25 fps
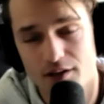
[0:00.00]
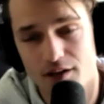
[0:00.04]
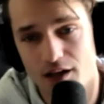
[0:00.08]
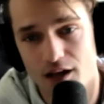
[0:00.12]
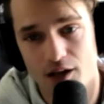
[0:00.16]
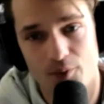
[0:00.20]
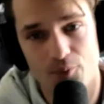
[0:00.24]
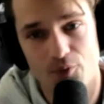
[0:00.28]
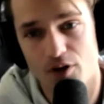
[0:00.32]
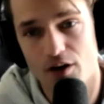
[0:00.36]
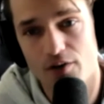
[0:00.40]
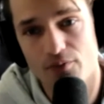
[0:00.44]

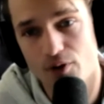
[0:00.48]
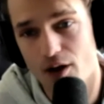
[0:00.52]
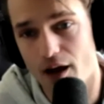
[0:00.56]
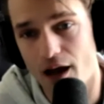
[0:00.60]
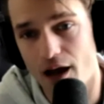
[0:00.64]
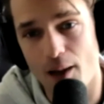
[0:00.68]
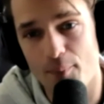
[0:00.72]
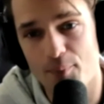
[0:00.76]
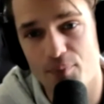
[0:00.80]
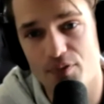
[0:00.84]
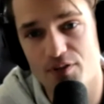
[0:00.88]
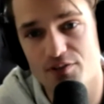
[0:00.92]
and whatever happens
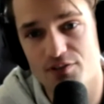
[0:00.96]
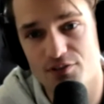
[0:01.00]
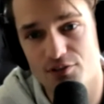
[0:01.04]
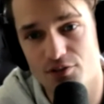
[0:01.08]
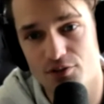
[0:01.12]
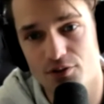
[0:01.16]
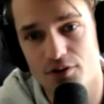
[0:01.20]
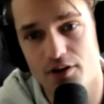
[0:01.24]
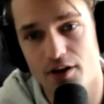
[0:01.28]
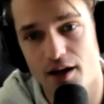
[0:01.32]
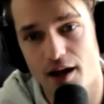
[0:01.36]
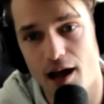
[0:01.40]
to
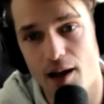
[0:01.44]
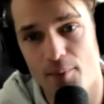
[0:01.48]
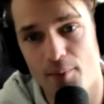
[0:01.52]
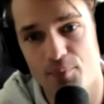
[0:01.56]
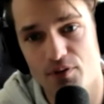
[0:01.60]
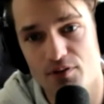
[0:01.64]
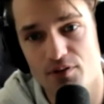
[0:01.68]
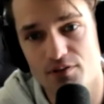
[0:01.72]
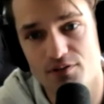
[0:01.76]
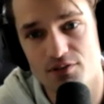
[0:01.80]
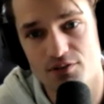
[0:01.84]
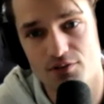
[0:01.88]
it
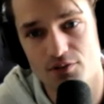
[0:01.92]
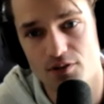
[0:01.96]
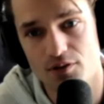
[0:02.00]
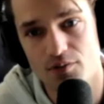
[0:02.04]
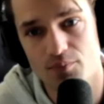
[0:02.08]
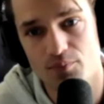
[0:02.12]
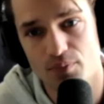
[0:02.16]
happens to it.